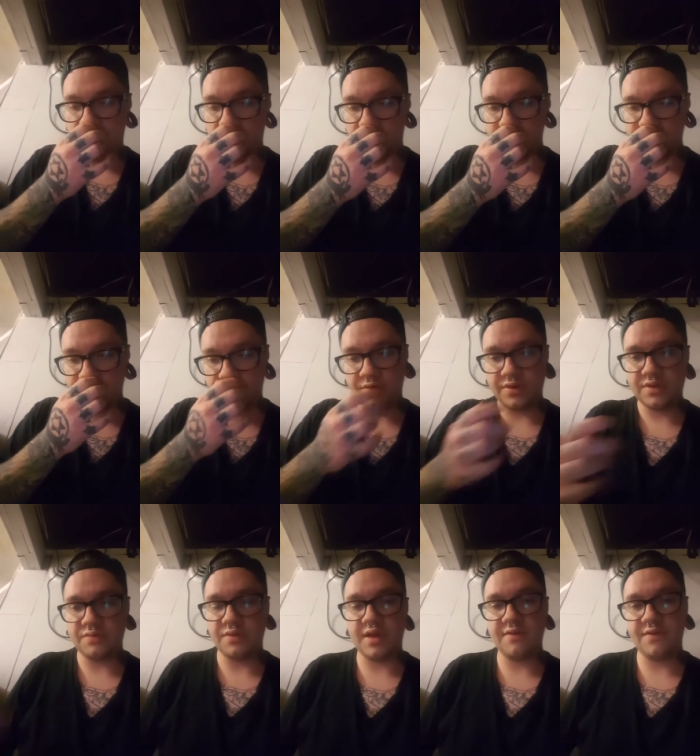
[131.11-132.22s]
uh, which, of
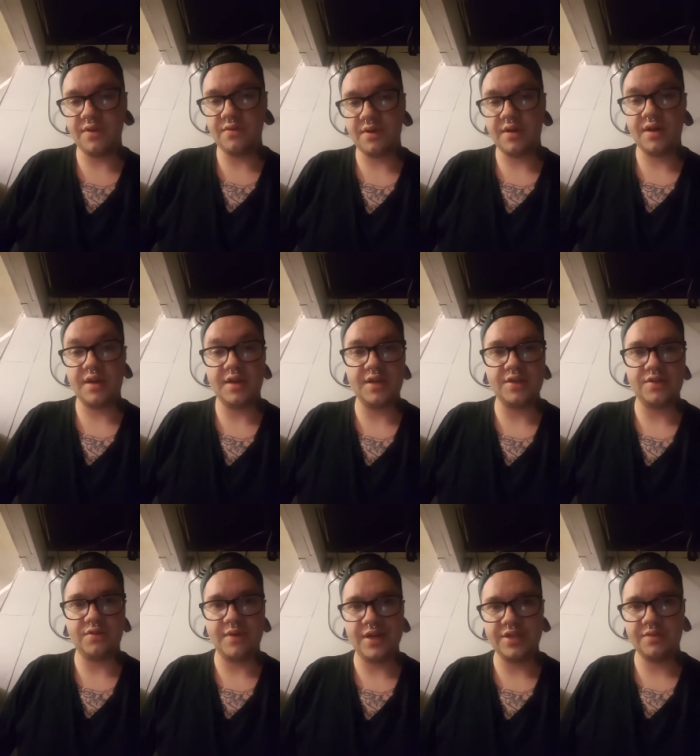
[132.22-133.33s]
course, will give you uh, an
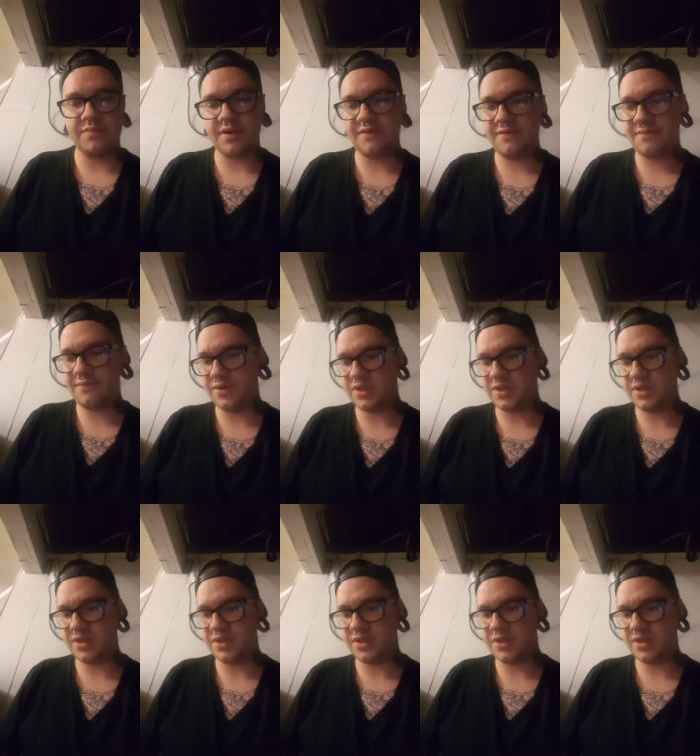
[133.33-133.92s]
additional magic buff,